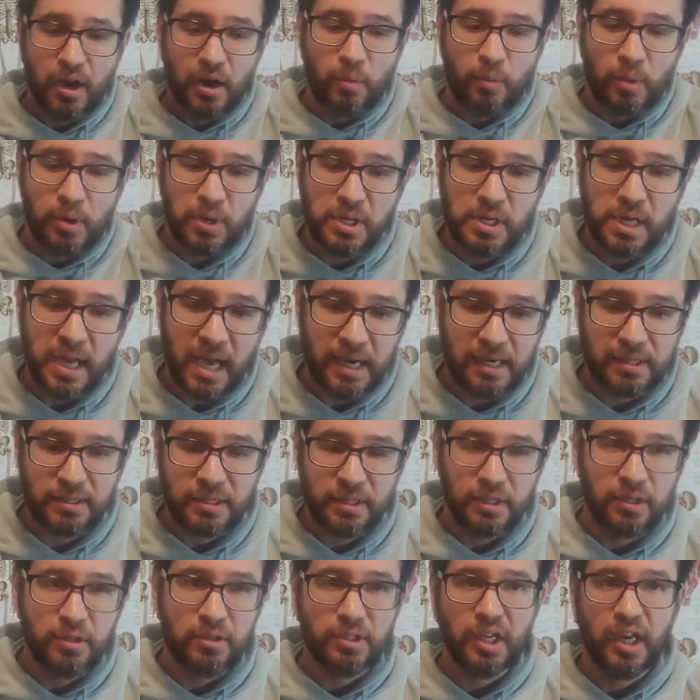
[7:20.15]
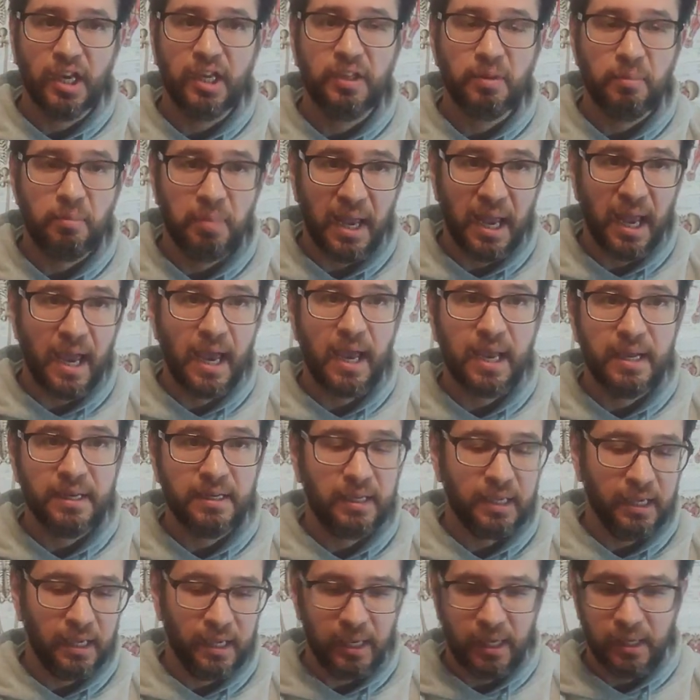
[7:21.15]
When you get into using the
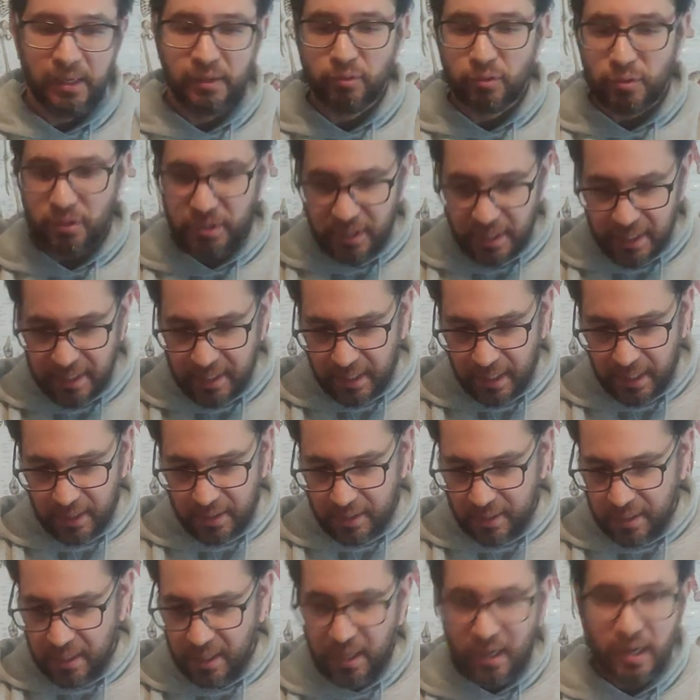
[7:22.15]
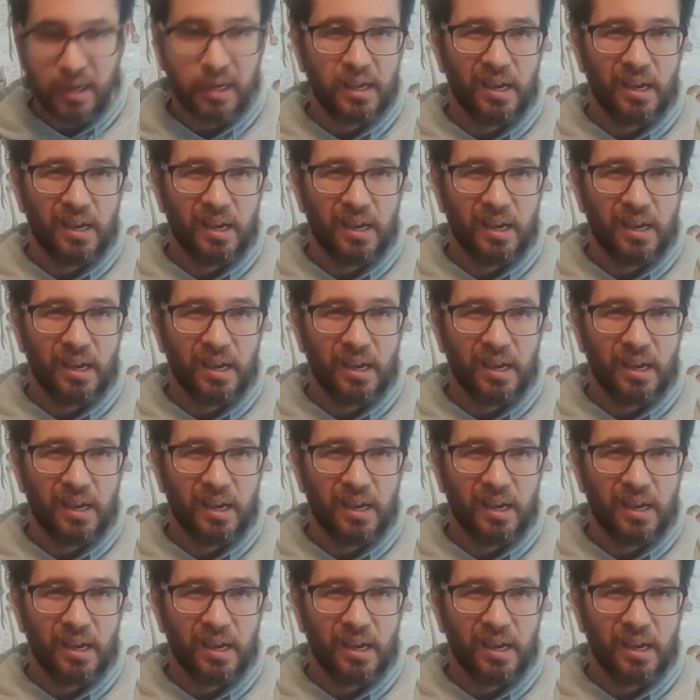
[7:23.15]
band and resistance,